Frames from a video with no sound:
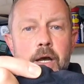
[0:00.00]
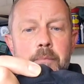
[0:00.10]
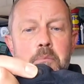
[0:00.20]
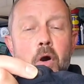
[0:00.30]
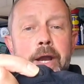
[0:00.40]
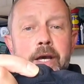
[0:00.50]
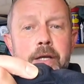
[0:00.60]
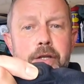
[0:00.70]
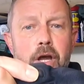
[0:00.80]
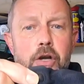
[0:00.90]
minor
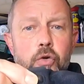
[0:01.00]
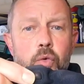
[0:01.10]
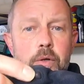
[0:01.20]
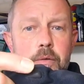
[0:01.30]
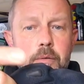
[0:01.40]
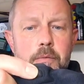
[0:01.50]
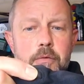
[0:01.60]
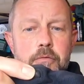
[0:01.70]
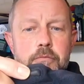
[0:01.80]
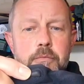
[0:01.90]
knuckle
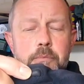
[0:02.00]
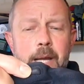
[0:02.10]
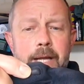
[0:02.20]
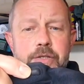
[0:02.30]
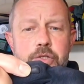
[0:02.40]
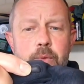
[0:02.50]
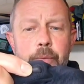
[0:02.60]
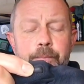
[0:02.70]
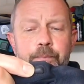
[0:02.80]
pads as well.